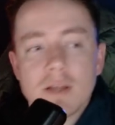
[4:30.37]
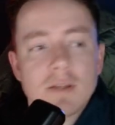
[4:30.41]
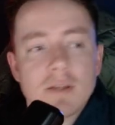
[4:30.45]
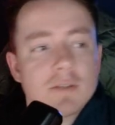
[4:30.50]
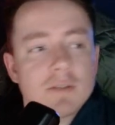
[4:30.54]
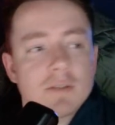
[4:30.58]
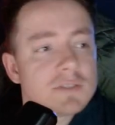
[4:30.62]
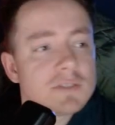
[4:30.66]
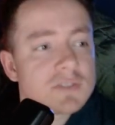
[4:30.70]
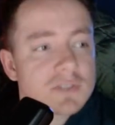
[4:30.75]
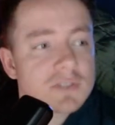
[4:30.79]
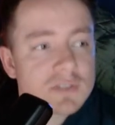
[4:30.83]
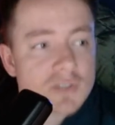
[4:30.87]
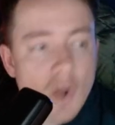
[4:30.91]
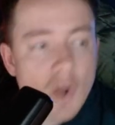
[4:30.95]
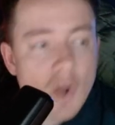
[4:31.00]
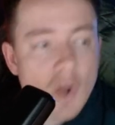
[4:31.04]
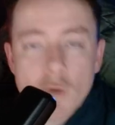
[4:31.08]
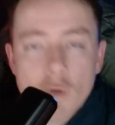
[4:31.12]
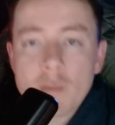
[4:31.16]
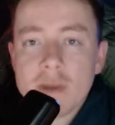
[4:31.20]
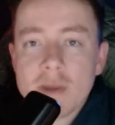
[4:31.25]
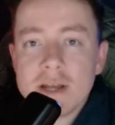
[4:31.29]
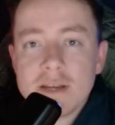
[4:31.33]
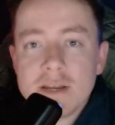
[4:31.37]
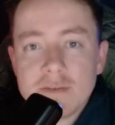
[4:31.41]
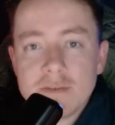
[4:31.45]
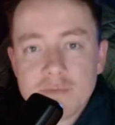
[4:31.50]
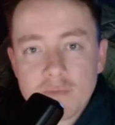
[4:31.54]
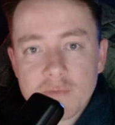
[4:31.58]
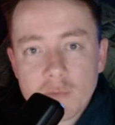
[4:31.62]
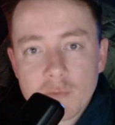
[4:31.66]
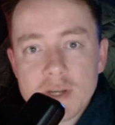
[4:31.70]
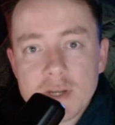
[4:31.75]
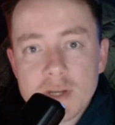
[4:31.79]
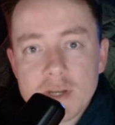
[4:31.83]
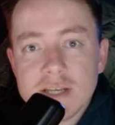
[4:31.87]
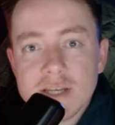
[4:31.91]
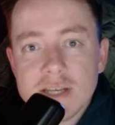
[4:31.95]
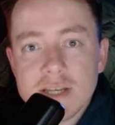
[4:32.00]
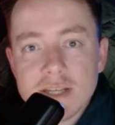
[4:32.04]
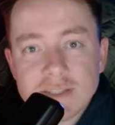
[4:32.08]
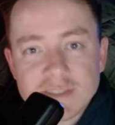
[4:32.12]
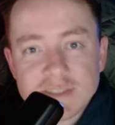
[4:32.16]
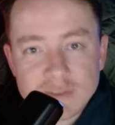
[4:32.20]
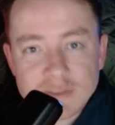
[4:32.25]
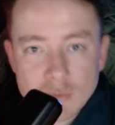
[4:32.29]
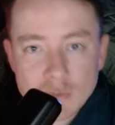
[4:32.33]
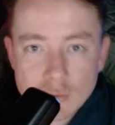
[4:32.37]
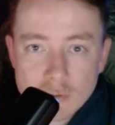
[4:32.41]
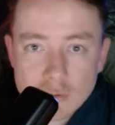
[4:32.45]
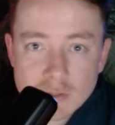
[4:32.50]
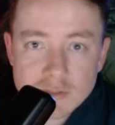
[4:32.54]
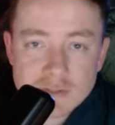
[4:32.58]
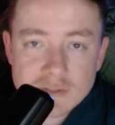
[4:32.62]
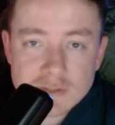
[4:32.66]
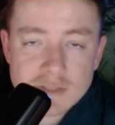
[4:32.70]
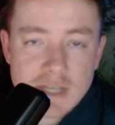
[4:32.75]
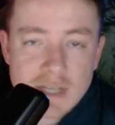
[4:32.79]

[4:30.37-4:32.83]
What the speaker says: so many free Discords,